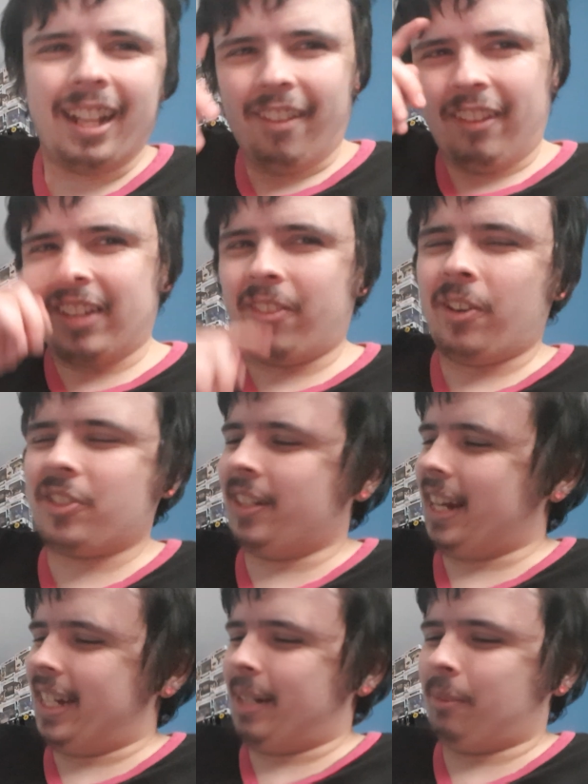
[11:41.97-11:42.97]
Thanks for watching.
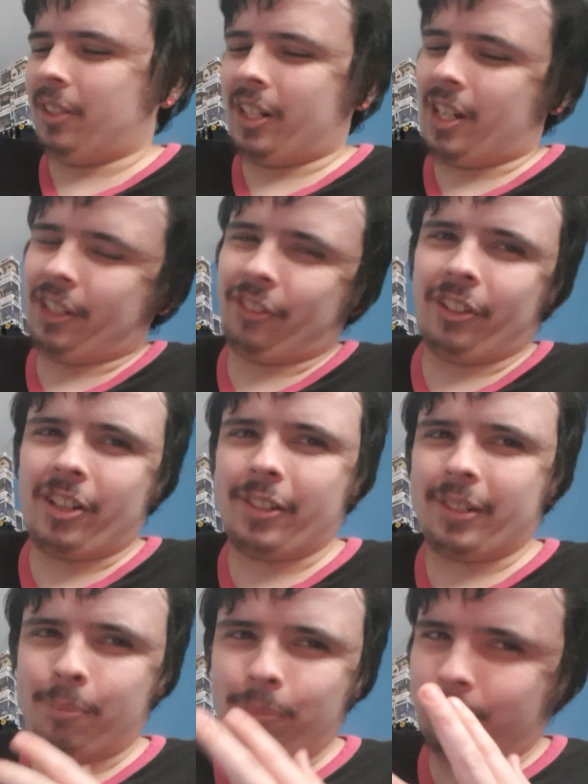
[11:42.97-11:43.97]
I am Dark Frog.
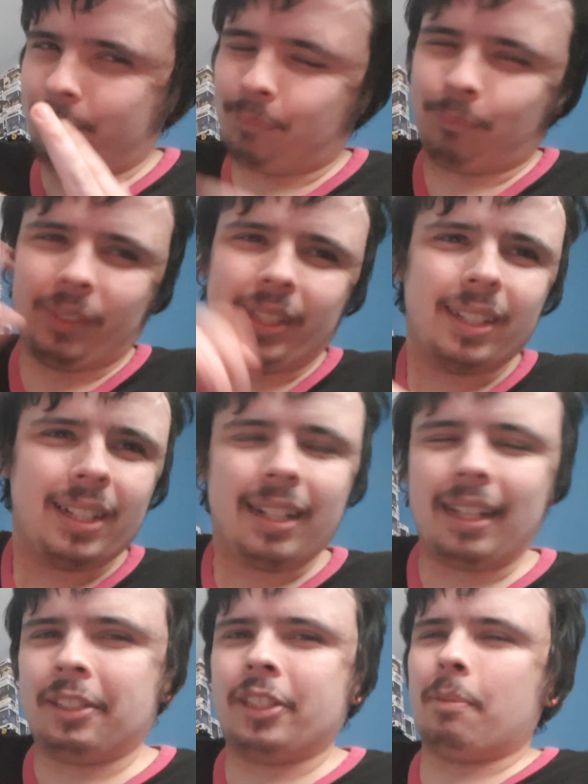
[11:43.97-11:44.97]

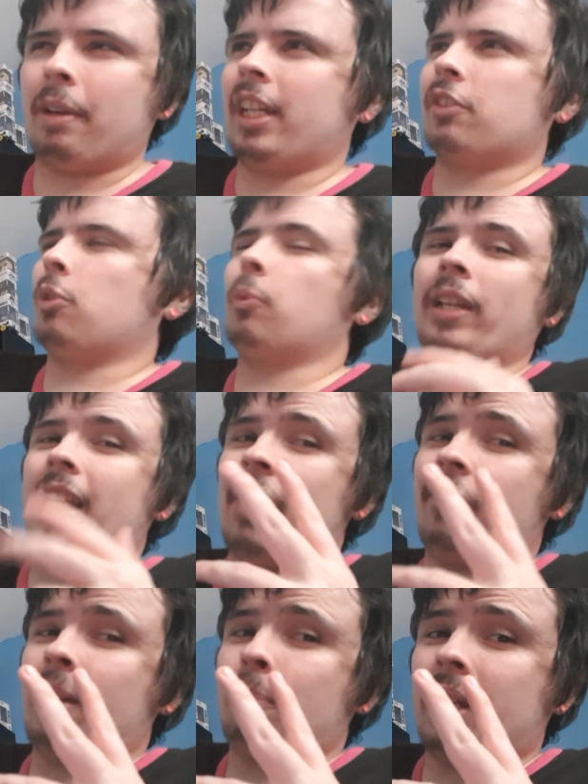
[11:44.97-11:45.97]
I'll see you in my next one,
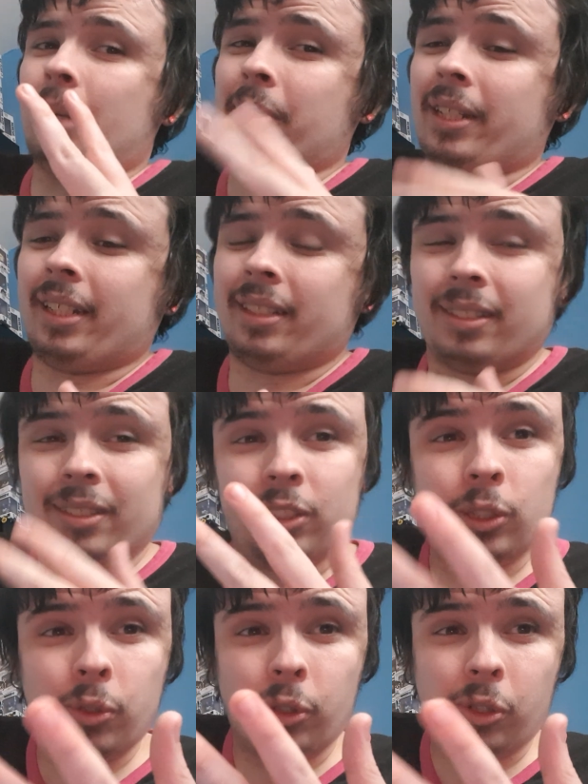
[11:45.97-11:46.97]
whatever it may be.
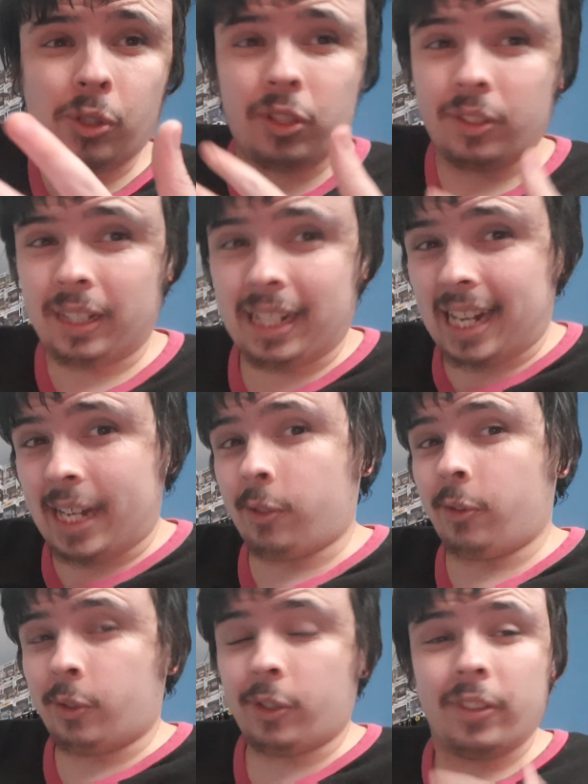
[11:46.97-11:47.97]
Who knows? I don't
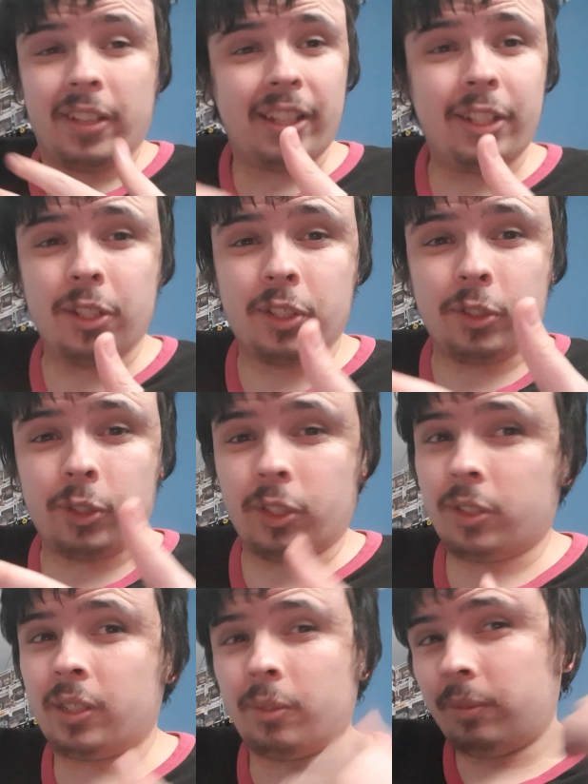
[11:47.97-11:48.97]
know. You don't
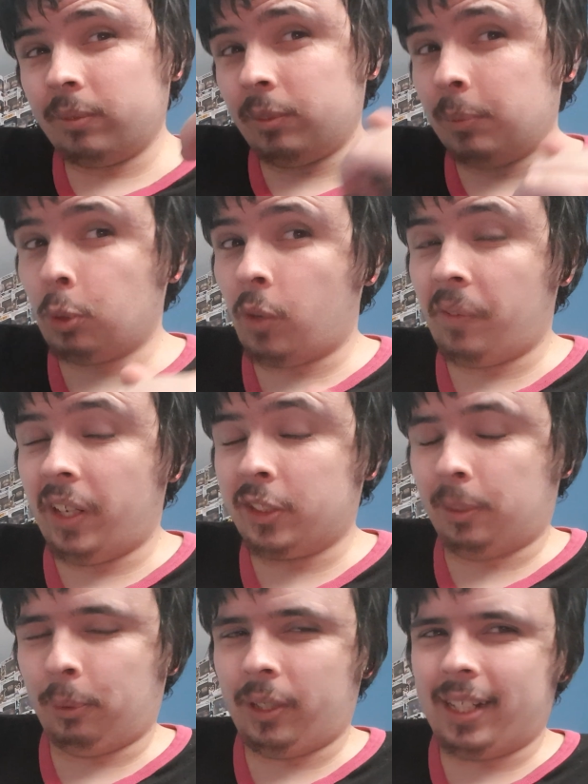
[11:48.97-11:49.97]
know. We'll both be
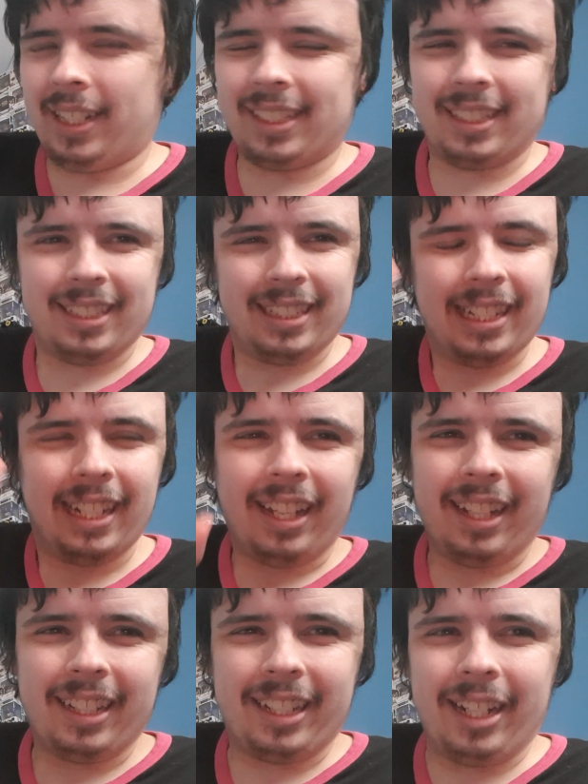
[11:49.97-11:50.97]
surprised.
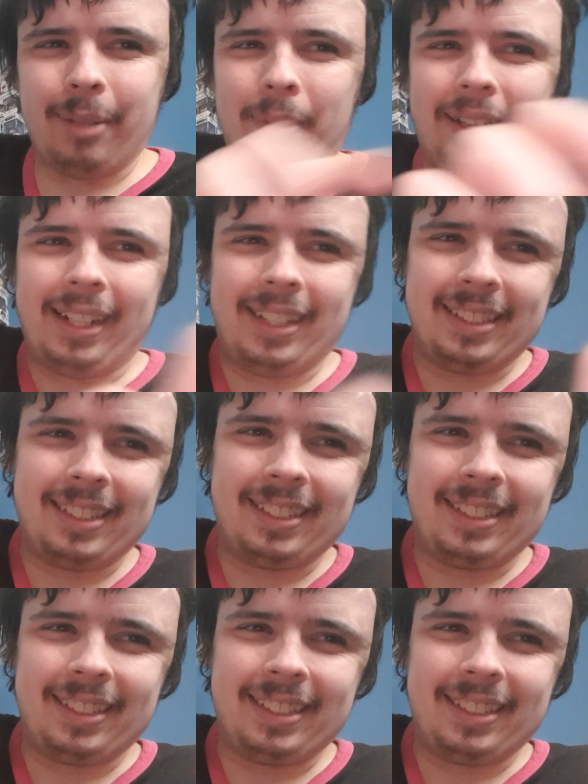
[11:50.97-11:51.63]
Goodbye.